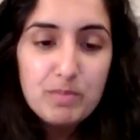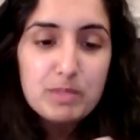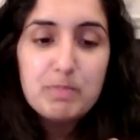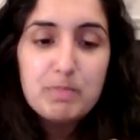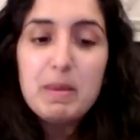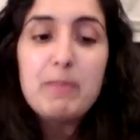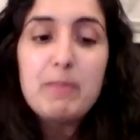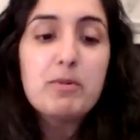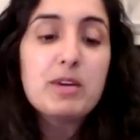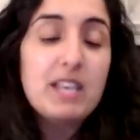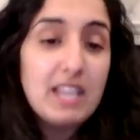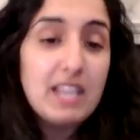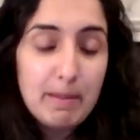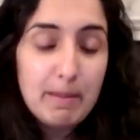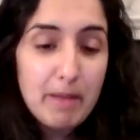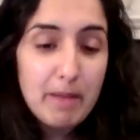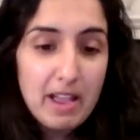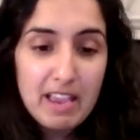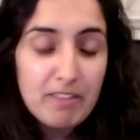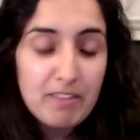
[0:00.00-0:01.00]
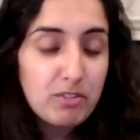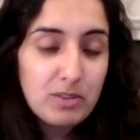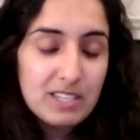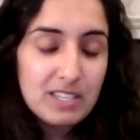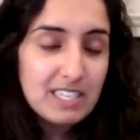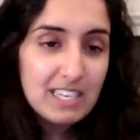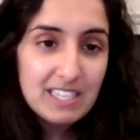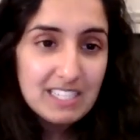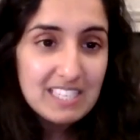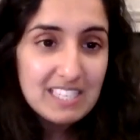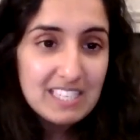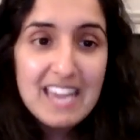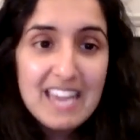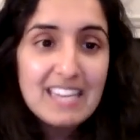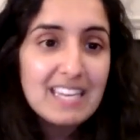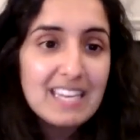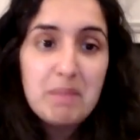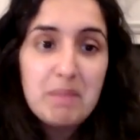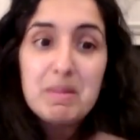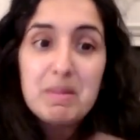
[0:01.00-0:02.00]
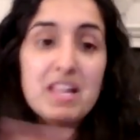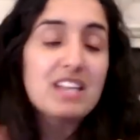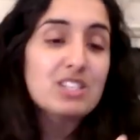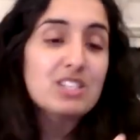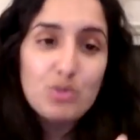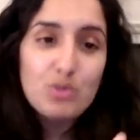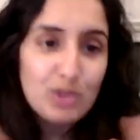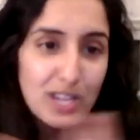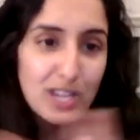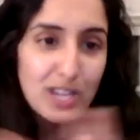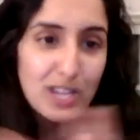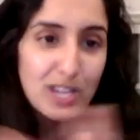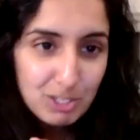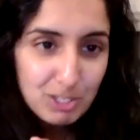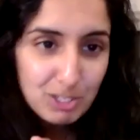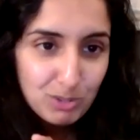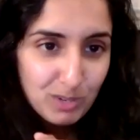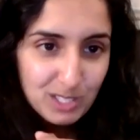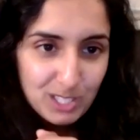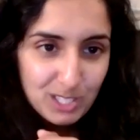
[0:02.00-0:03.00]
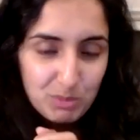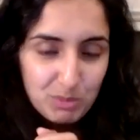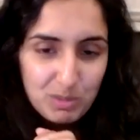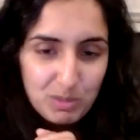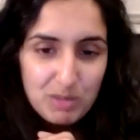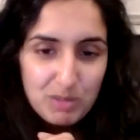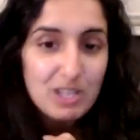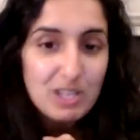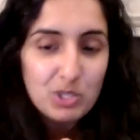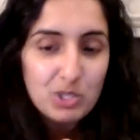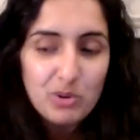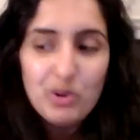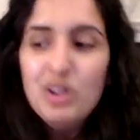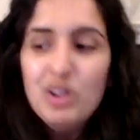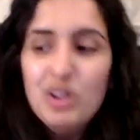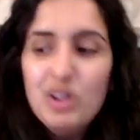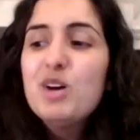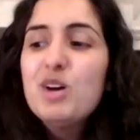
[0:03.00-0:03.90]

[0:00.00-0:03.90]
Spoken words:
people can email, everyone attending today can email us to organize a mentoring session with a mentor.